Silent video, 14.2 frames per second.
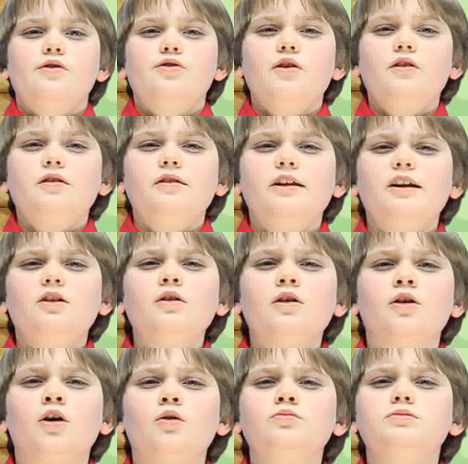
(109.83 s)
The little
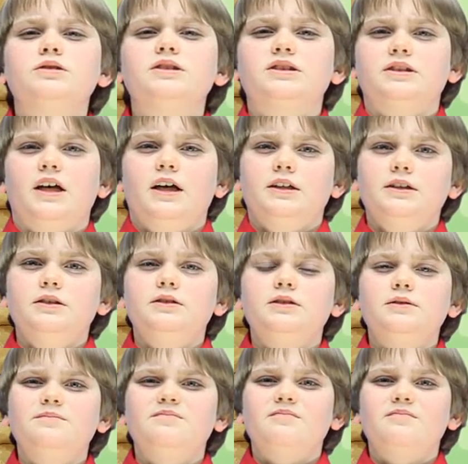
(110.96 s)
goat says,